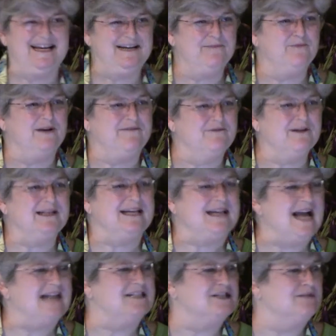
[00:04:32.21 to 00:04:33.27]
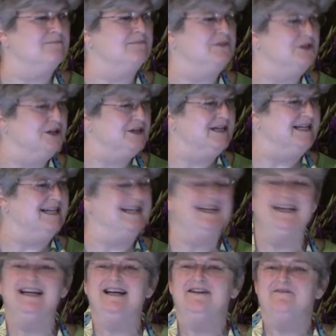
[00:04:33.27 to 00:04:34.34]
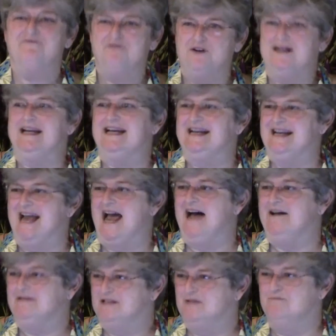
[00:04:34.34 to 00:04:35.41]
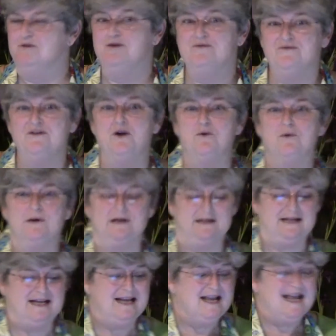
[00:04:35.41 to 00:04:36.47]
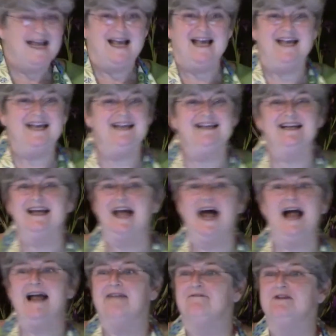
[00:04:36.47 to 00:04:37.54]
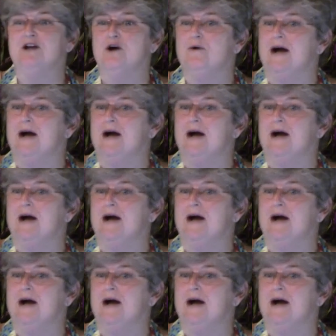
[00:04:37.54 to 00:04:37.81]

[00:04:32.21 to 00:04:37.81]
and we've really got some good footing now to move forward. And I have no